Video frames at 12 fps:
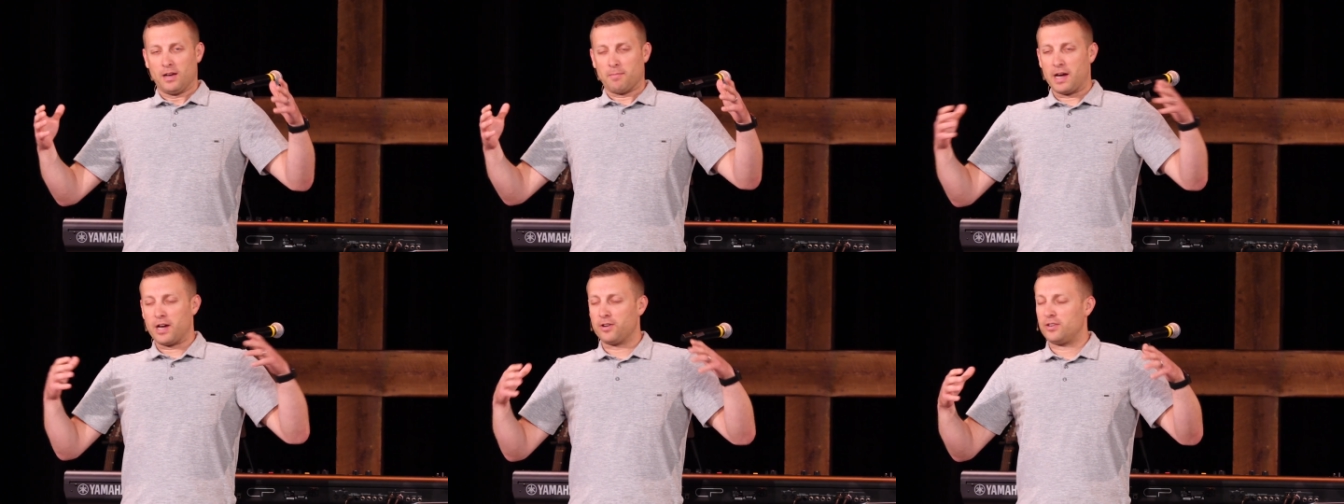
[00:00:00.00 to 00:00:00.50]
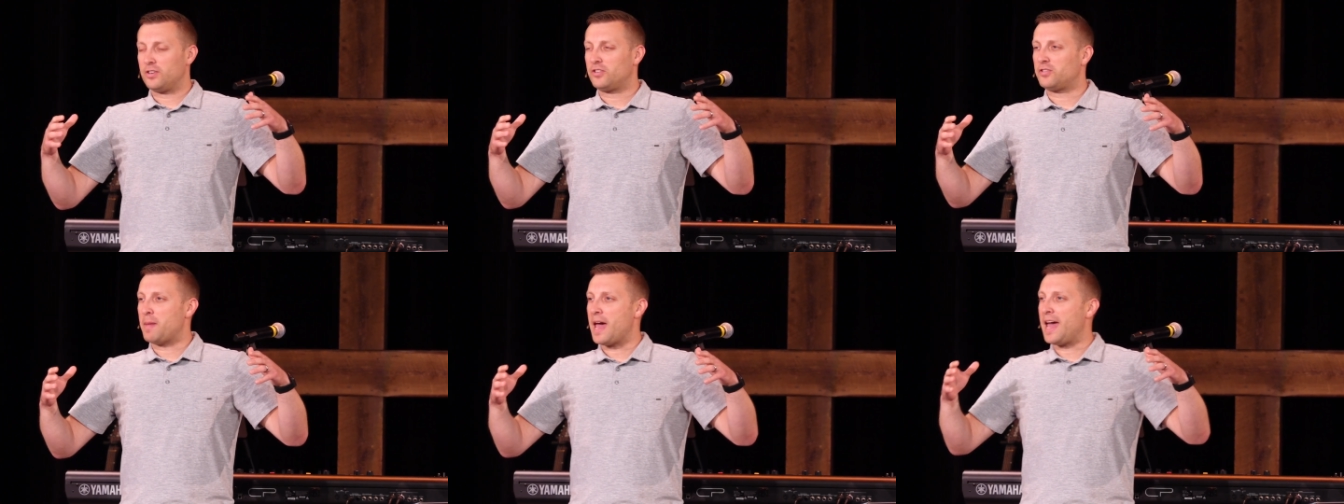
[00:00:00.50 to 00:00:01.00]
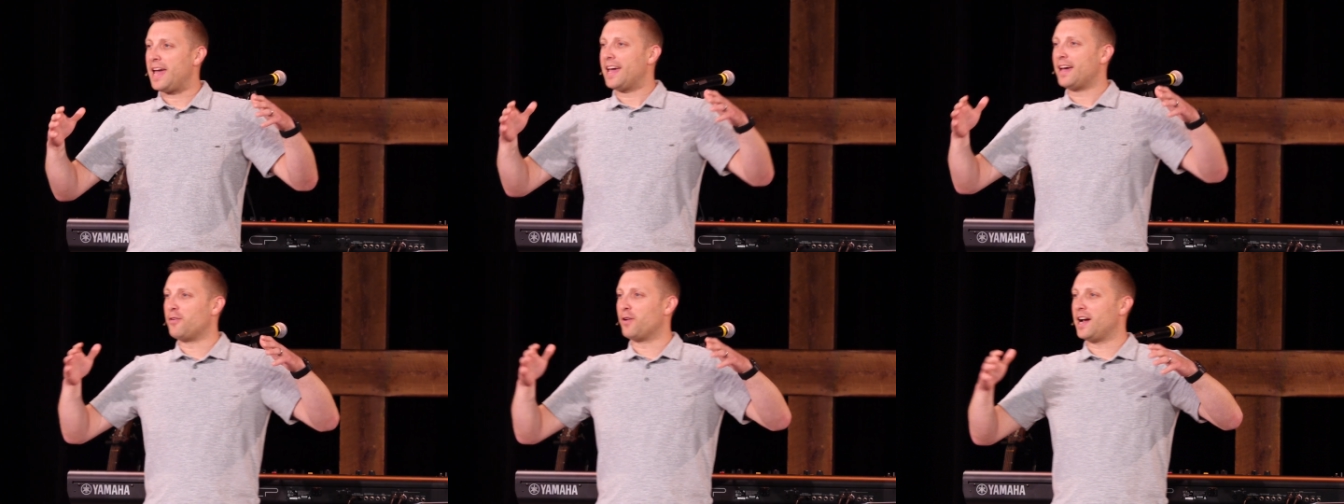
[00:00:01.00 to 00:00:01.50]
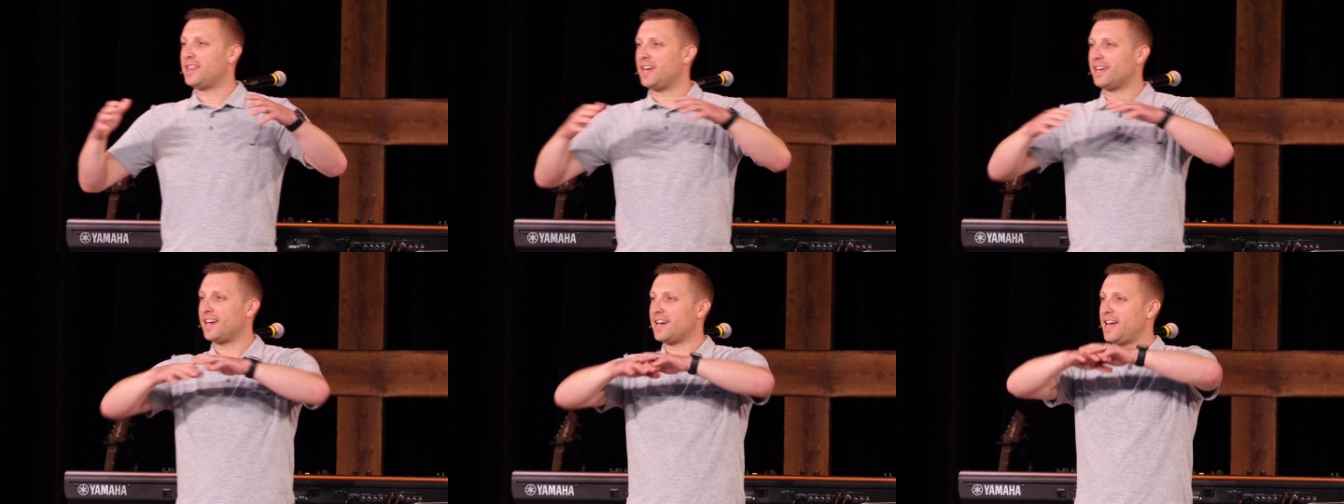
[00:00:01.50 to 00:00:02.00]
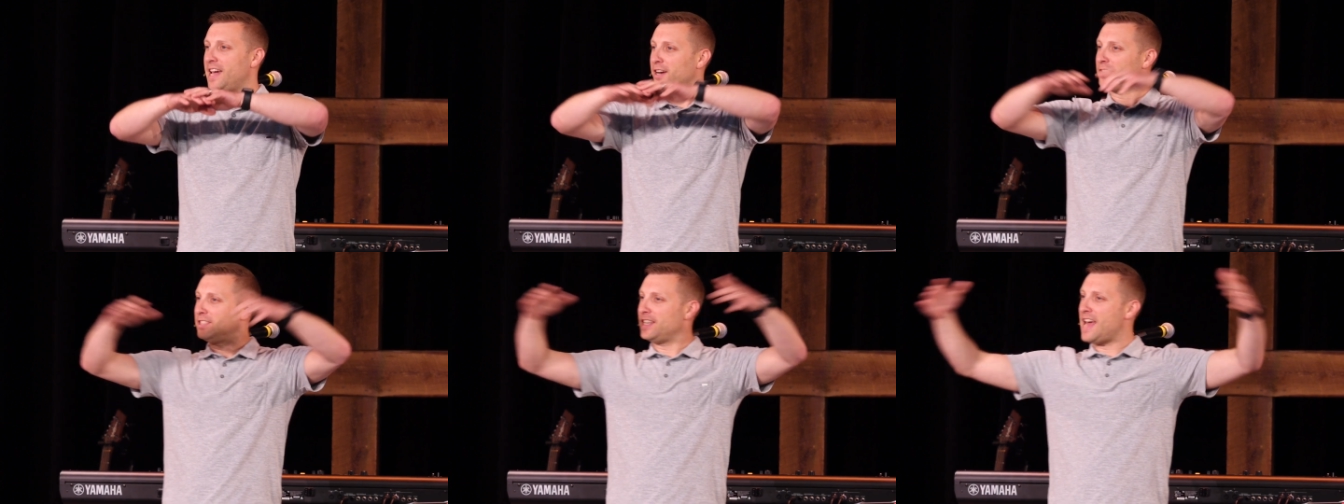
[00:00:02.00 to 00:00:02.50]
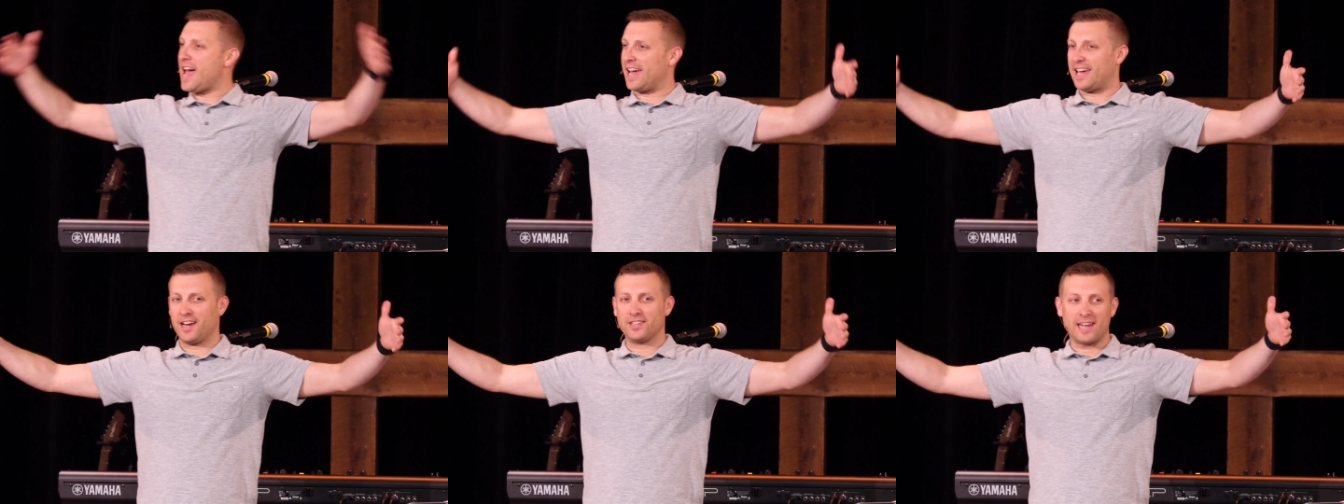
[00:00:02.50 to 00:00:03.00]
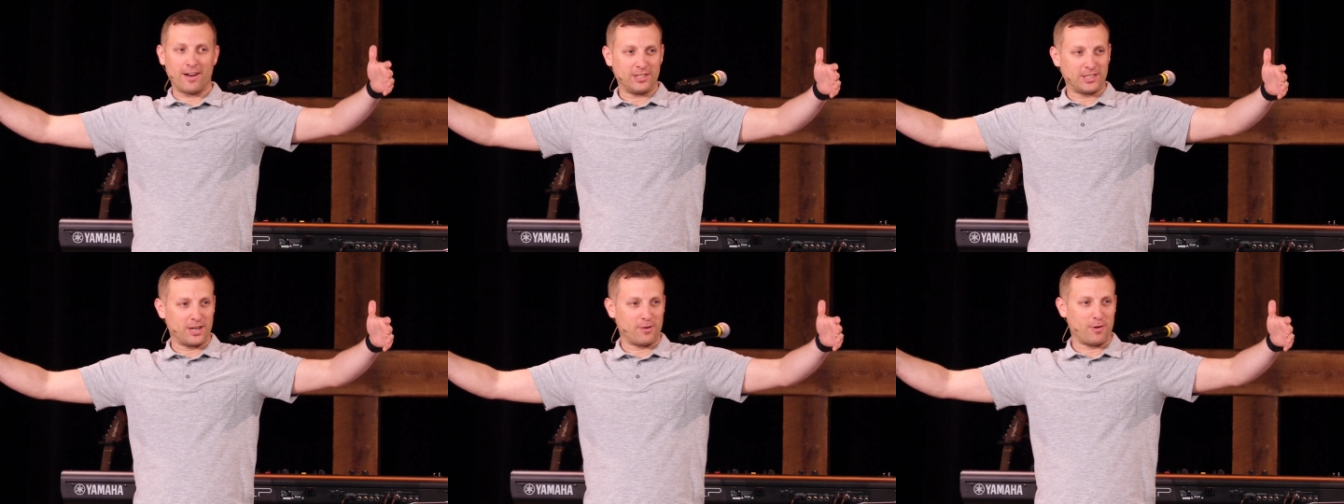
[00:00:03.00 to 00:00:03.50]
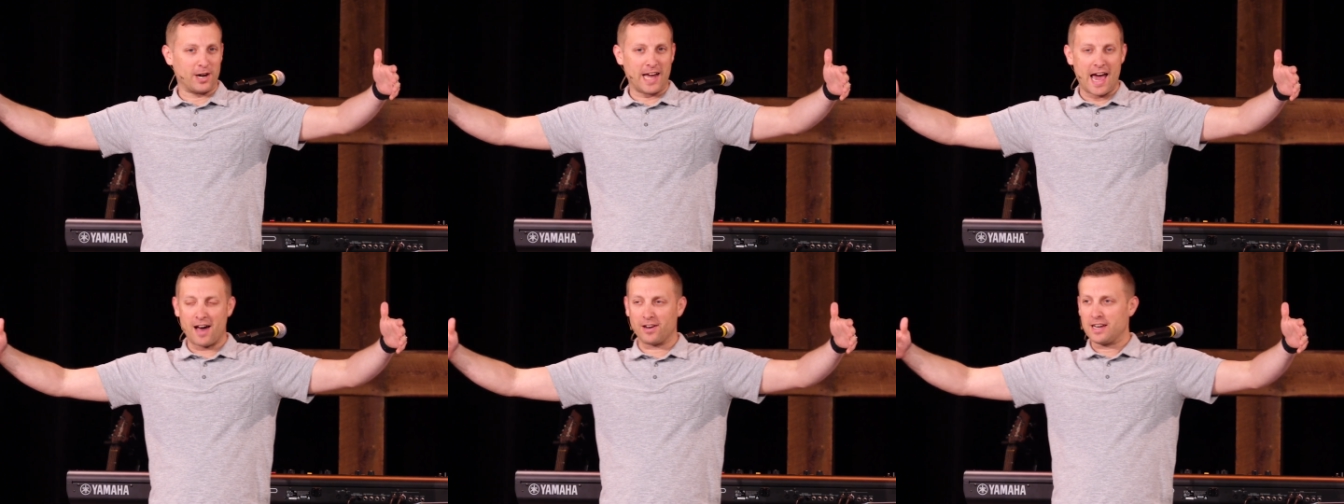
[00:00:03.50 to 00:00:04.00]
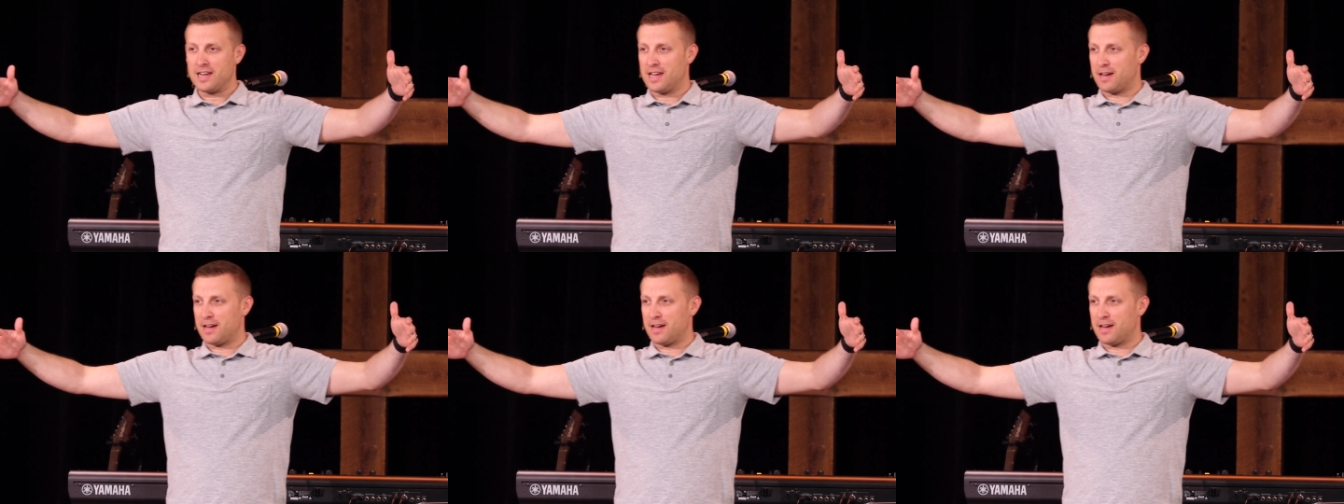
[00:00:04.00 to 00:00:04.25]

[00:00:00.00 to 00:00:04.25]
my own dismay, where I think, like, here's the day, here's how it's going to work out.